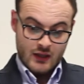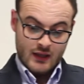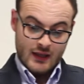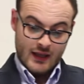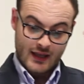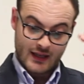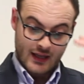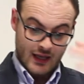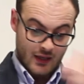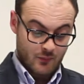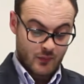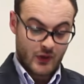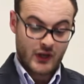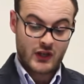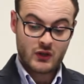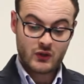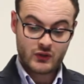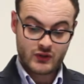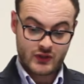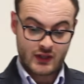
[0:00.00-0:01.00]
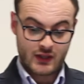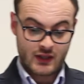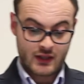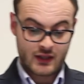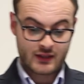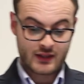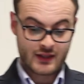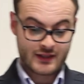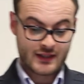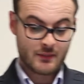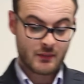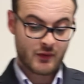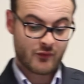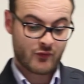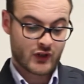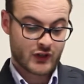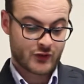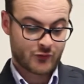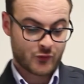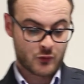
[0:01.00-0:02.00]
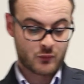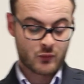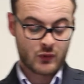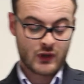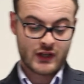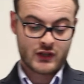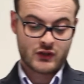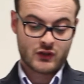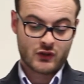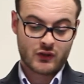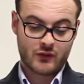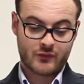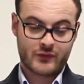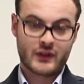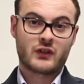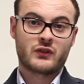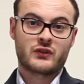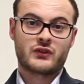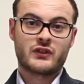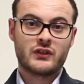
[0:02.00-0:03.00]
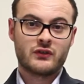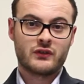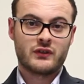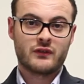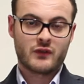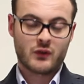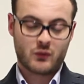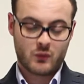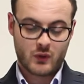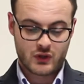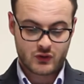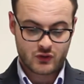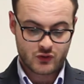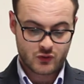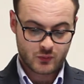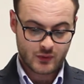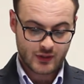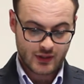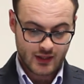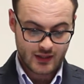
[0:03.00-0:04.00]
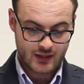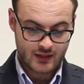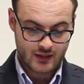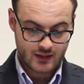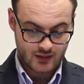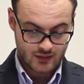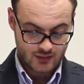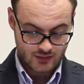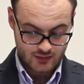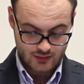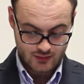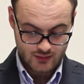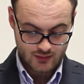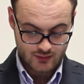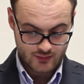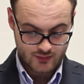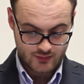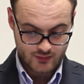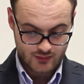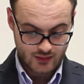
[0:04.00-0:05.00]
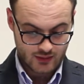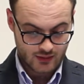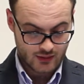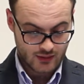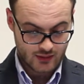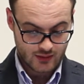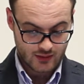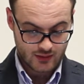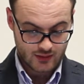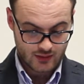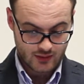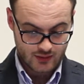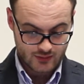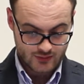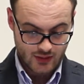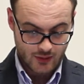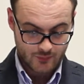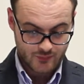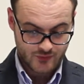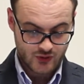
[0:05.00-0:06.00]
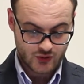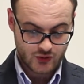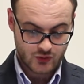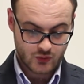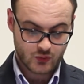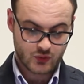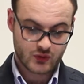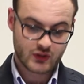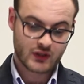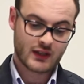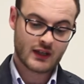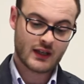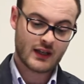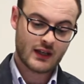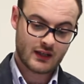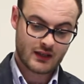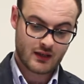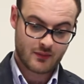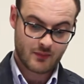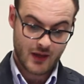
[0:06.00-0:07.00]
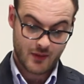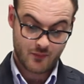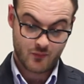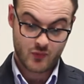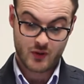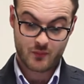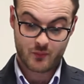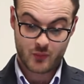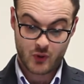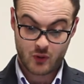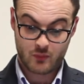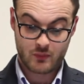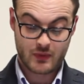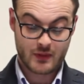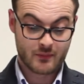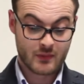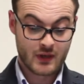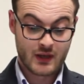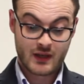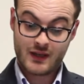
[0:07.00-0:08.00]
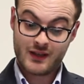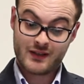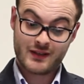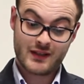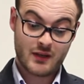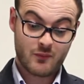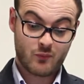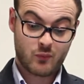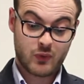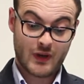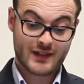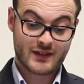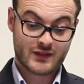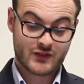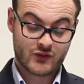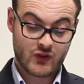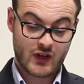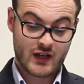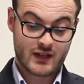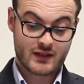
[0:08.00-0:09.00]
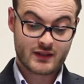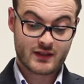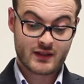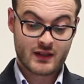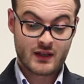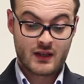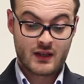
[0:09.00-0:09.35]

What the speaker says: Again, by using the semi-inverse formulation of the constitutive equations, we can substitute in the membrane problem the in-plane strains